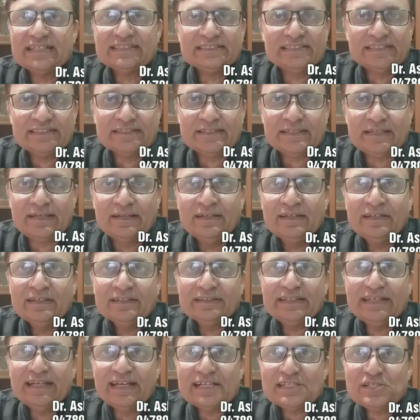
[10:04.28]
etc.
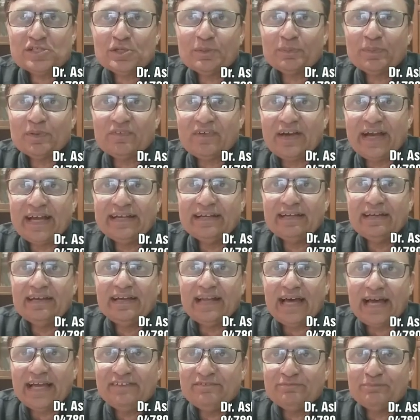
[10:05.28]
They also provide
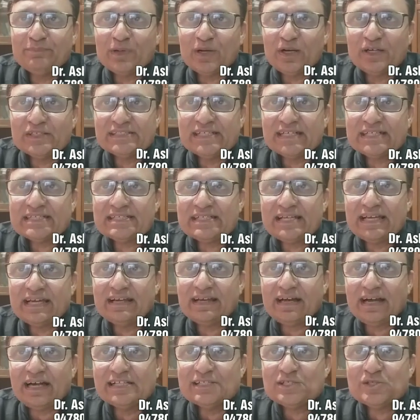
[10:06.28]
live projects
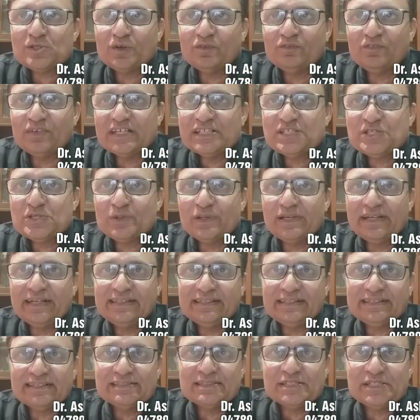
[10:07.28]
and also virtual
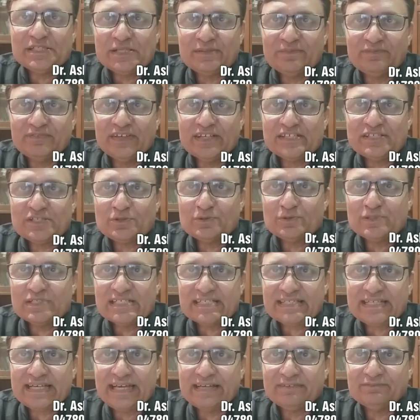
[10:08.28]
internship where
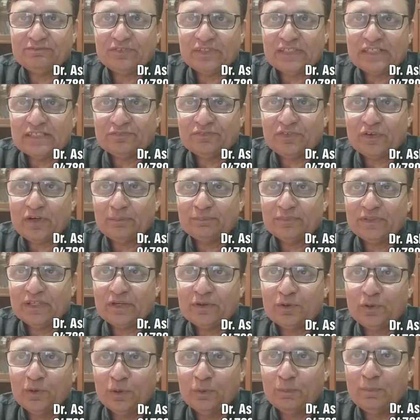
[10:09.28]
students can work from
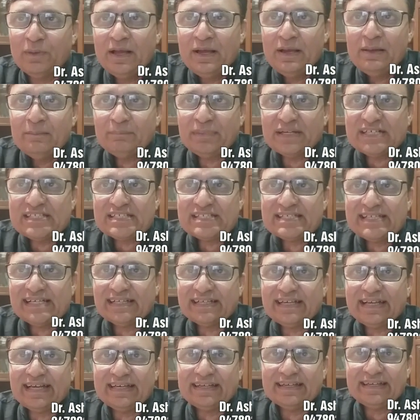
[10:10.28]
their home but
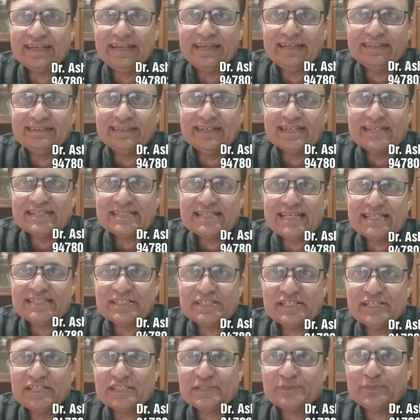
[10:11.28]
still can gain the
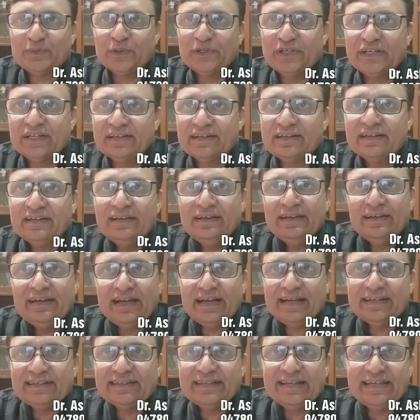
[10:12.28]
necessary exposure
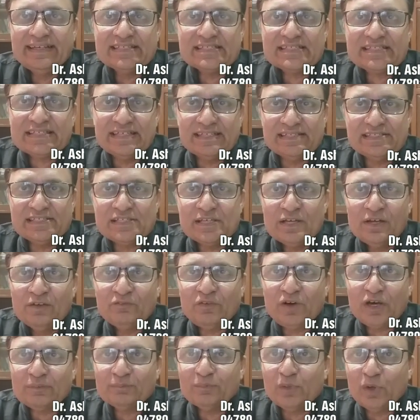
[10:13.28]
and gain skills.
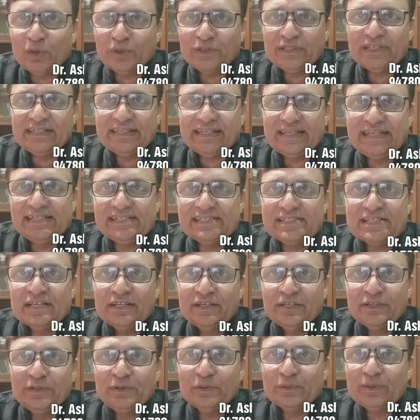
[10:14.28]
For more details,
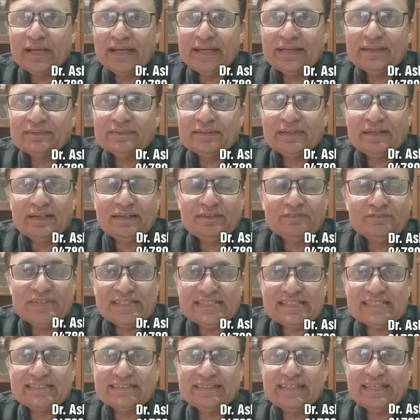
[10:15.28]
you can
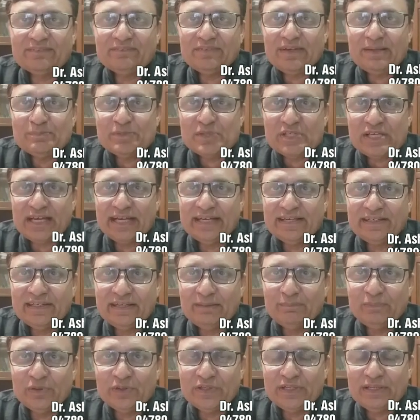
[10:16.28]
visit their website
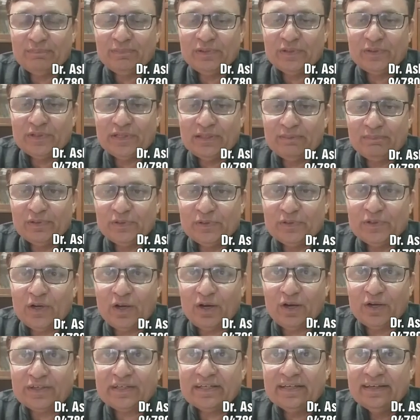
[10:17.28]

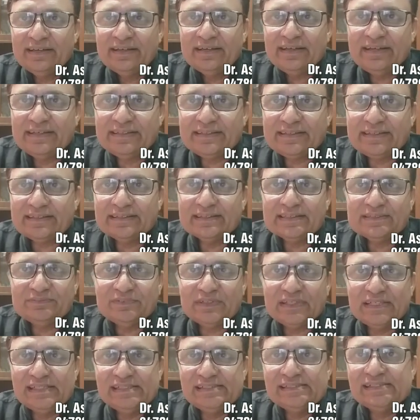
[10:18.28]

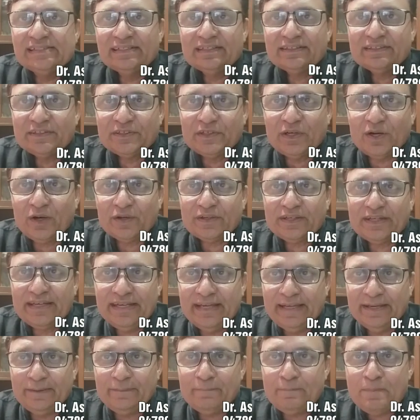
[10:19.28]

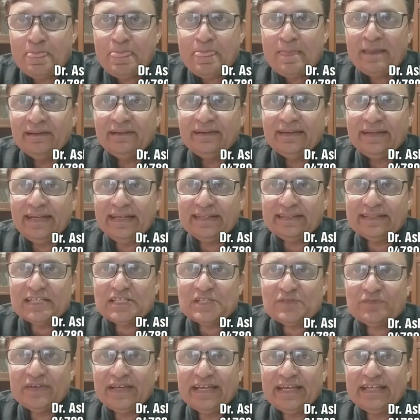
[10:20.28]
www.internworld.in. In
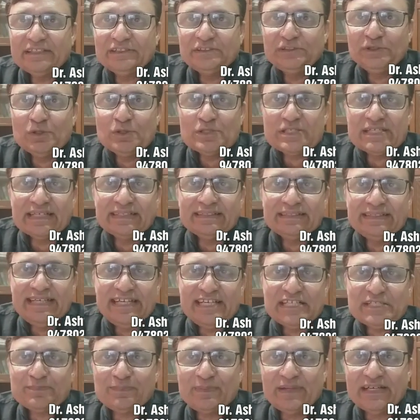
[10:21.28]
this way, using
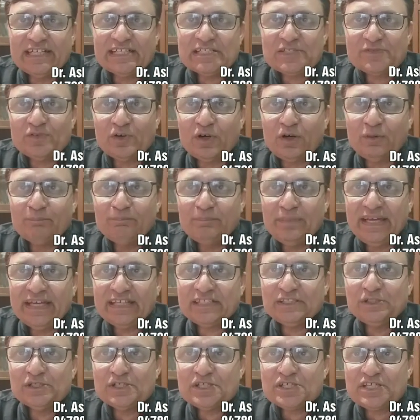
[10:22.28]
these platforms
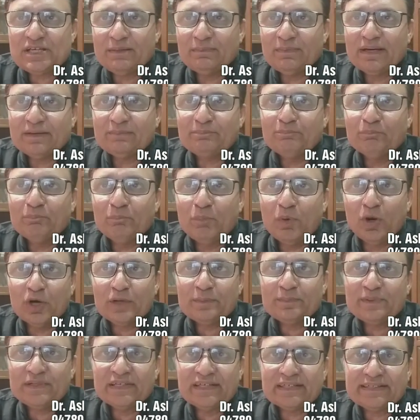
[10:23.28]
make your summer
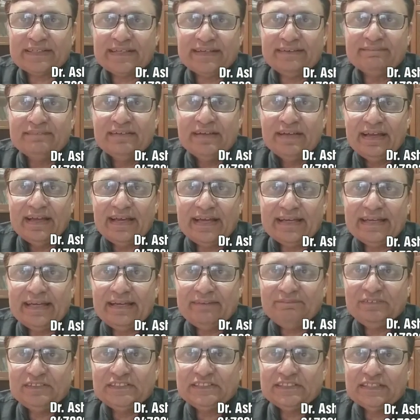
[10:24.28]
more productive and
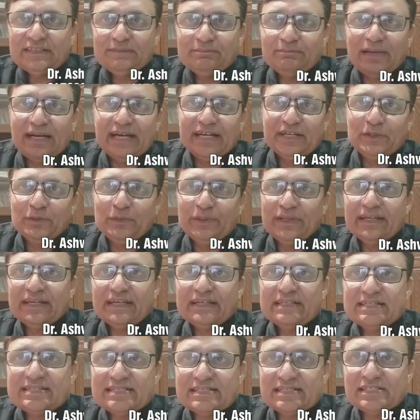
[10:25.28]
efficient by doing
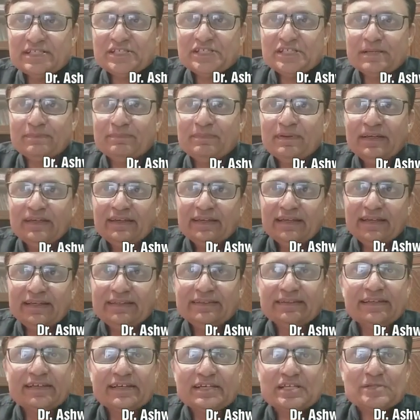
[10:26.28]
internship
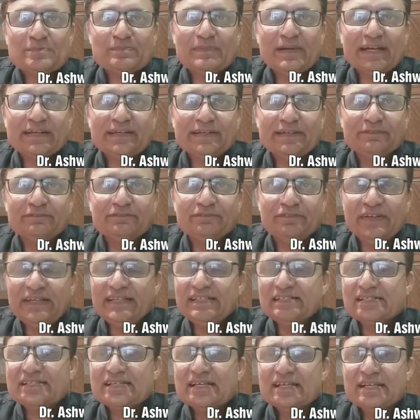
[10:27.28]
in their respective
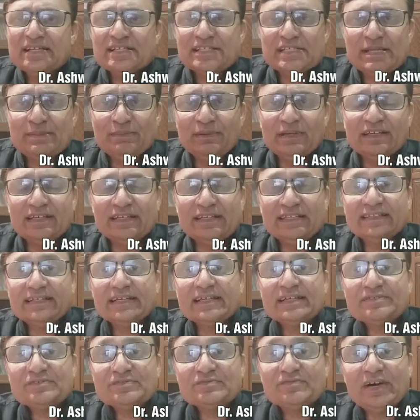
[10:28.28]
fields. Similarly,
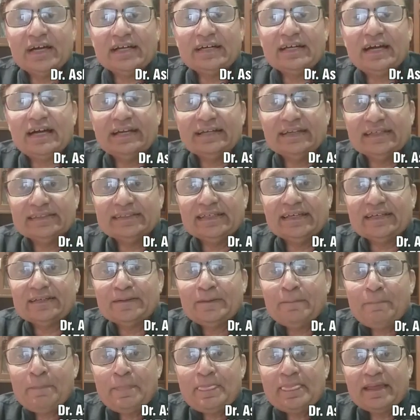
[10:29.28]
there is
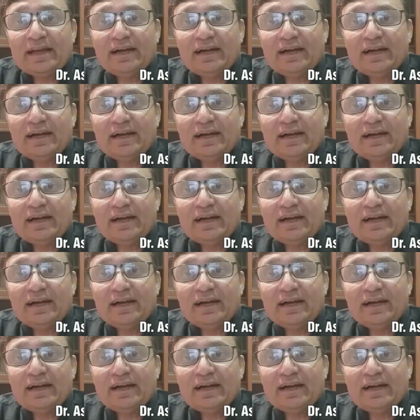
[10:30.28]
another